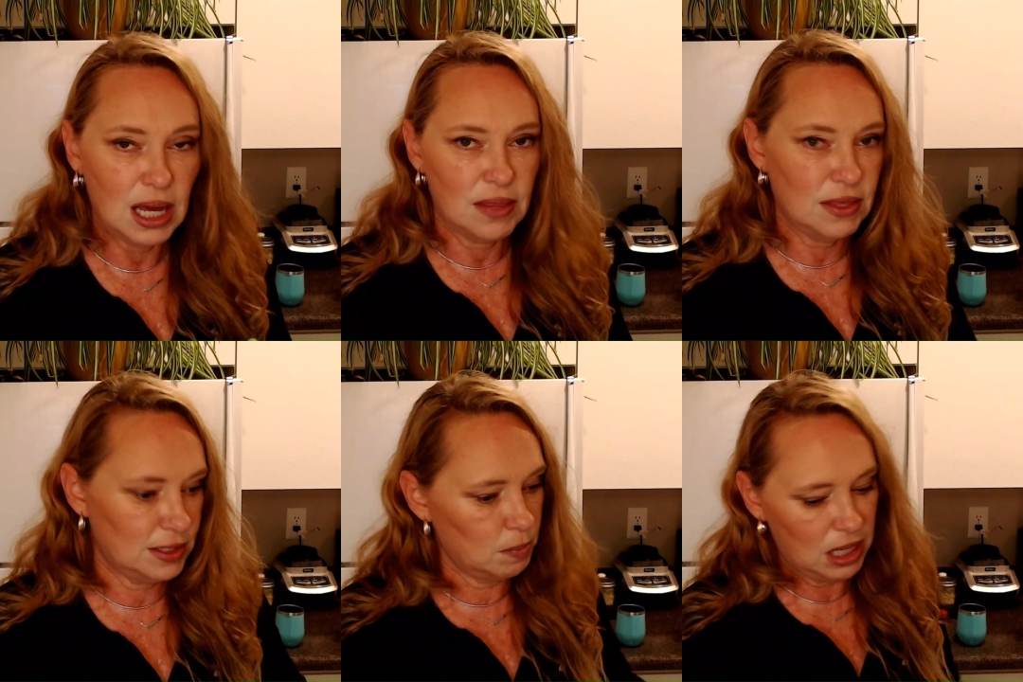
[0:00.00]

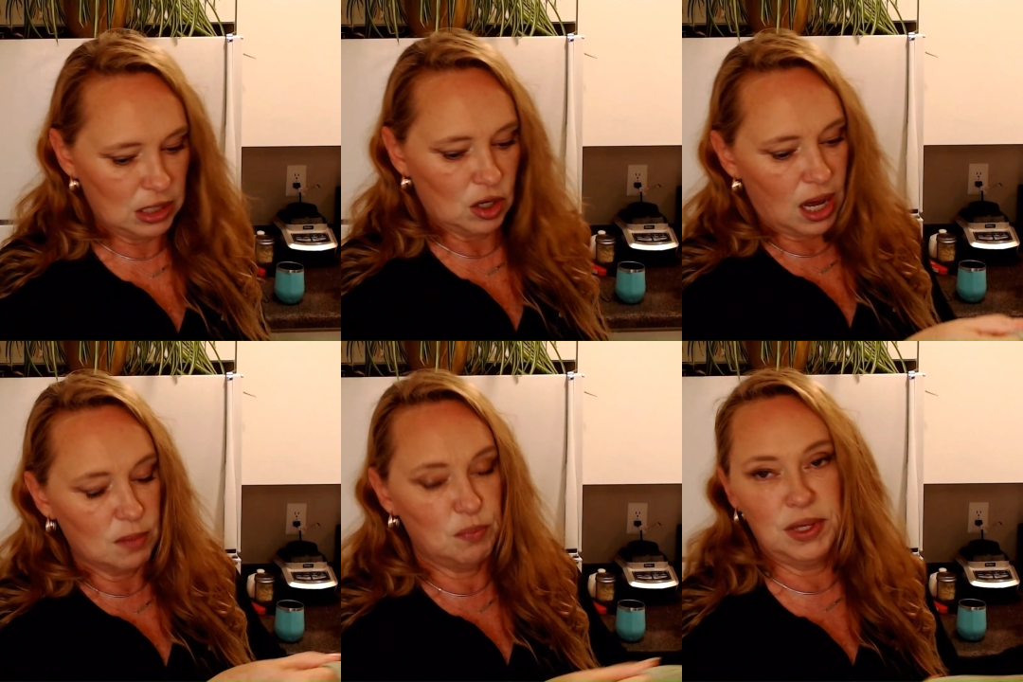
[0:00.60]
This may
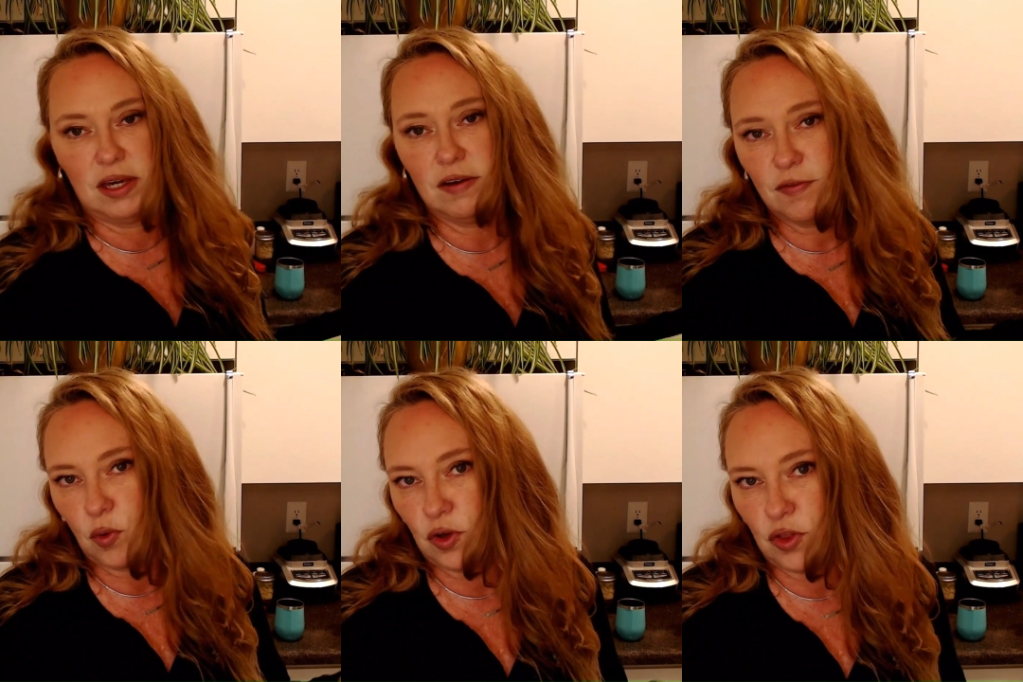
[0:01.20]
not be
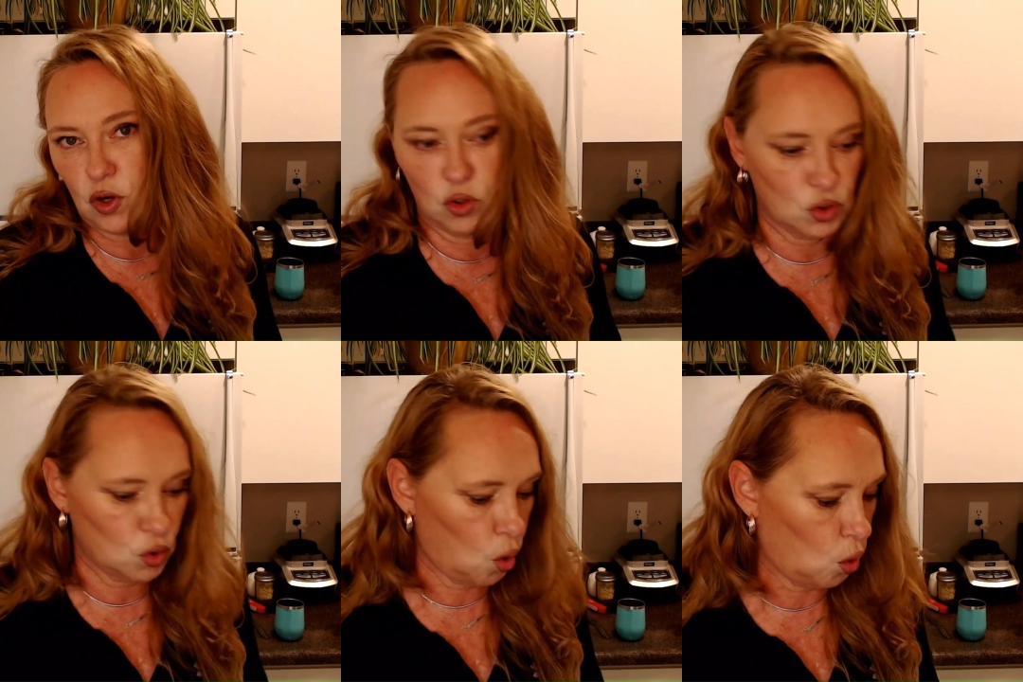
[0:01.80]
for those
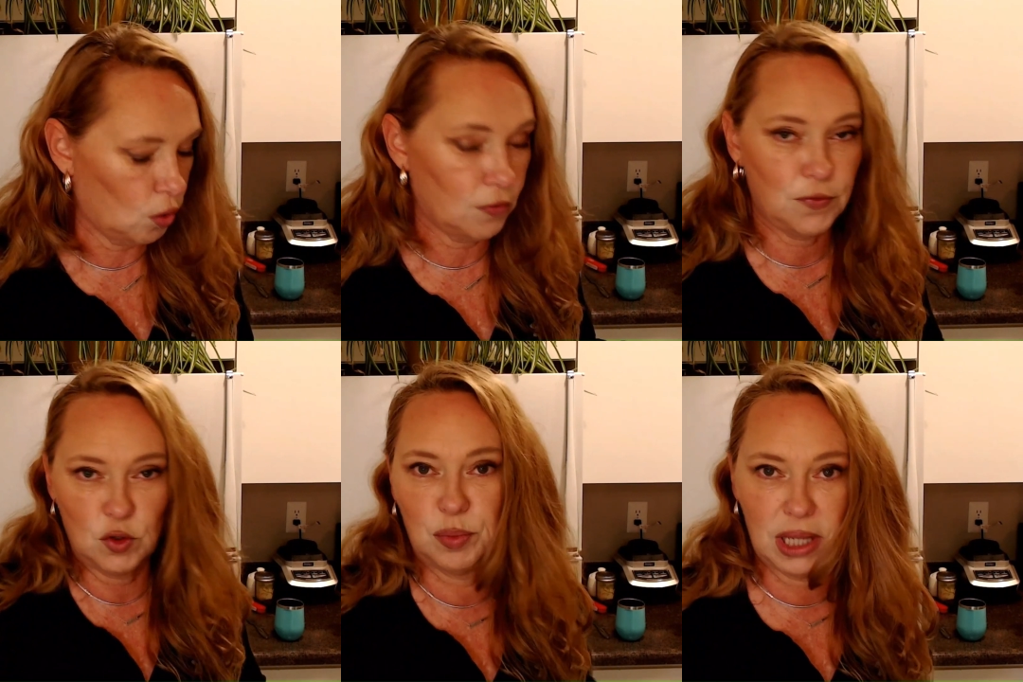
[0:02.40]
whole
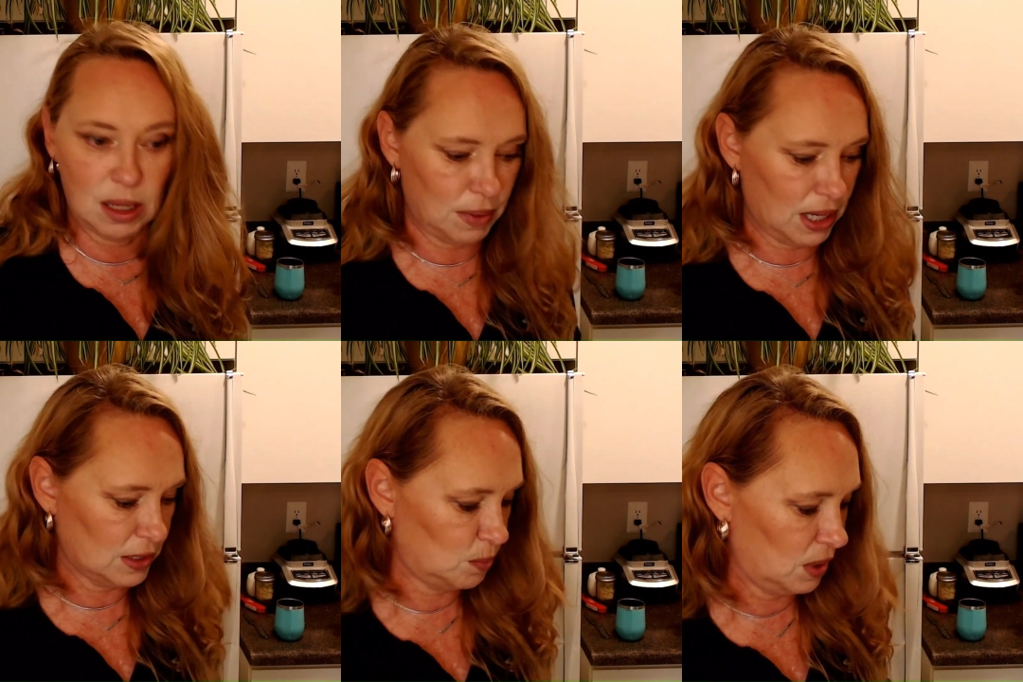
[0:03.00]
food
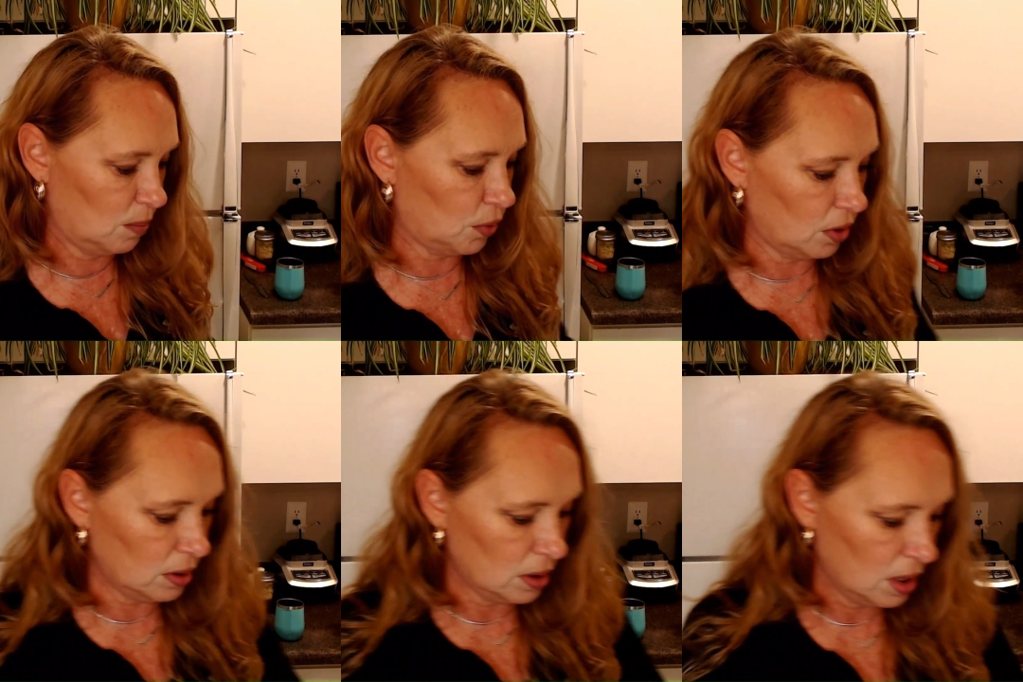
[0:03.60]
plant-based
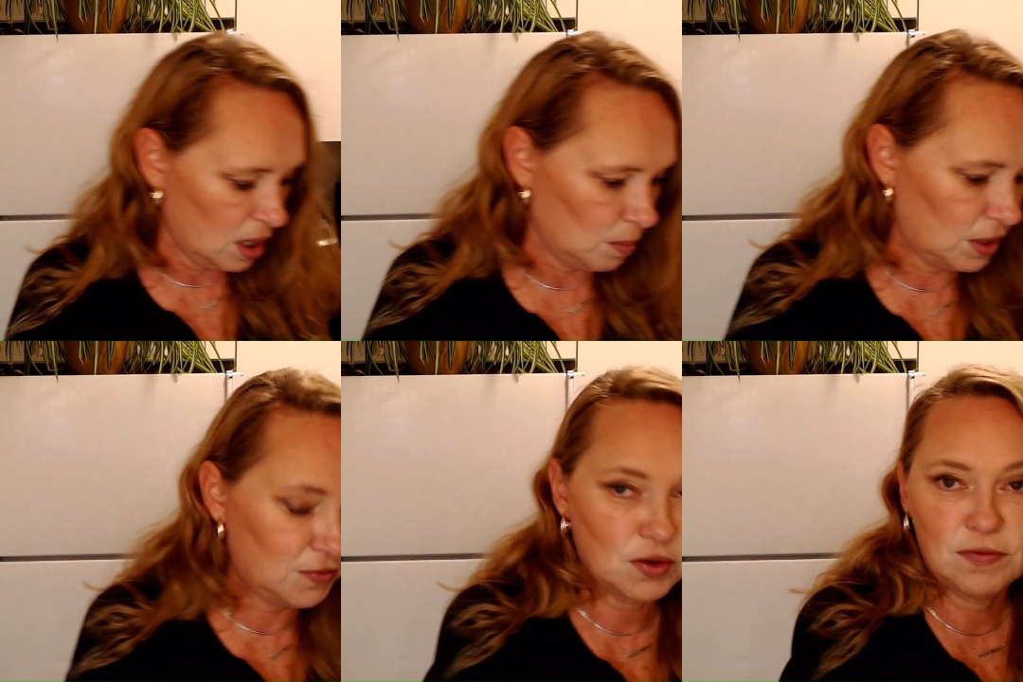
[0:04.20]
people, but if
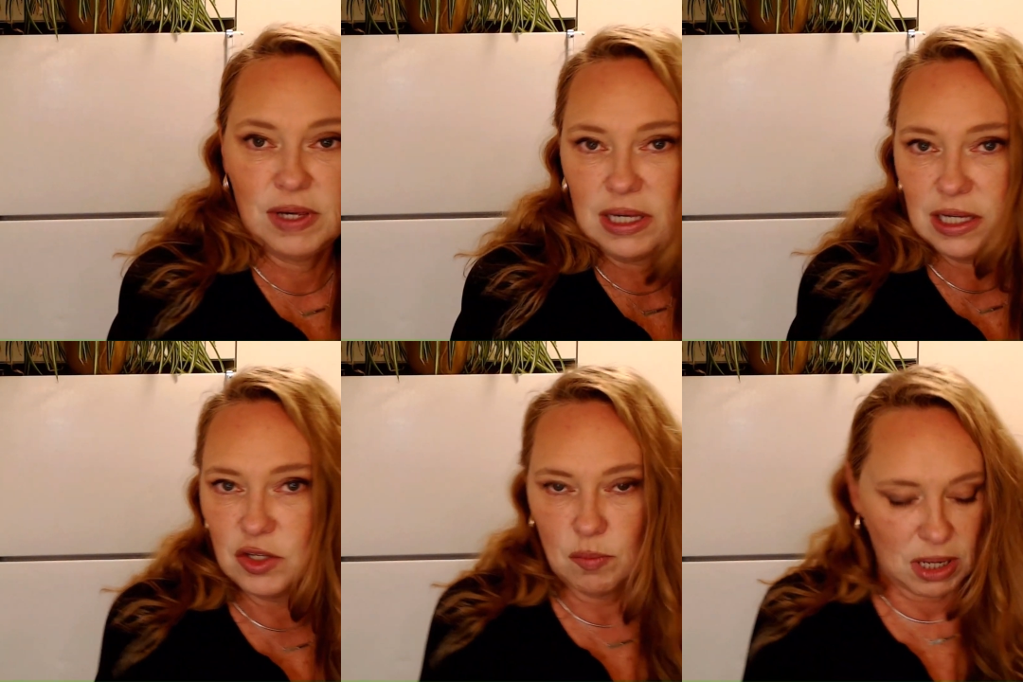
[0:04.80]
you're vegan,
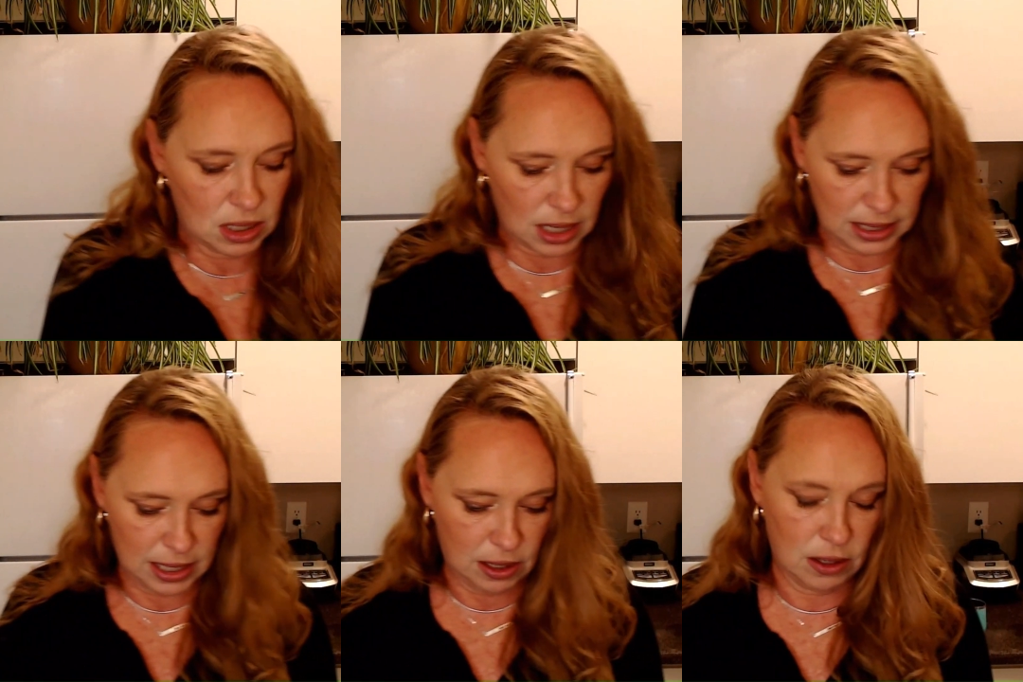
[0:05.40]
you may not
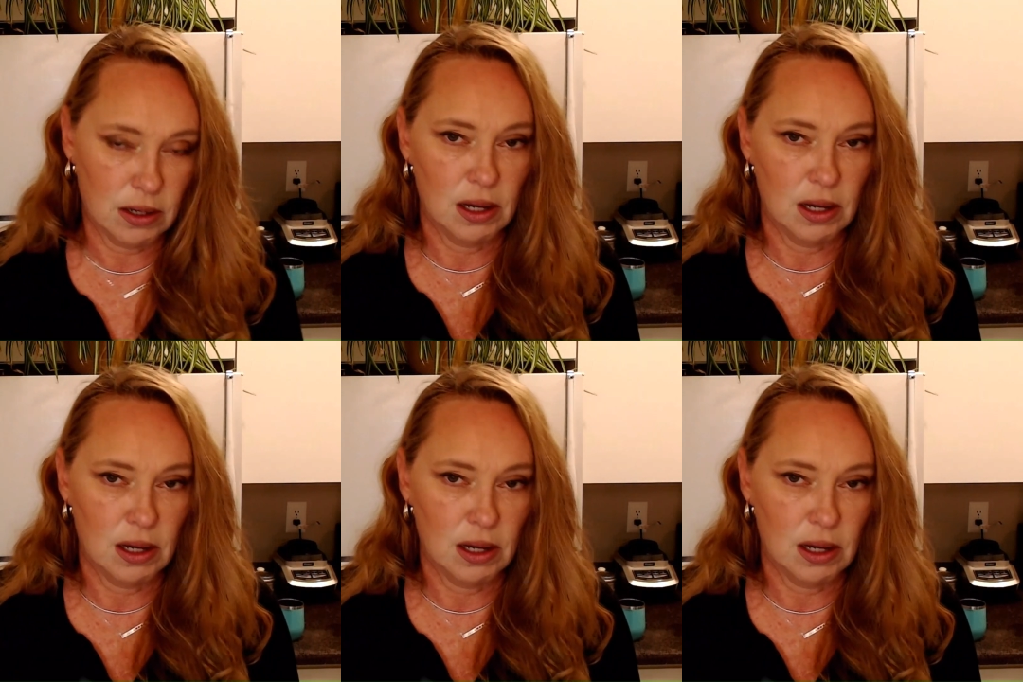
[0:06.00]
care.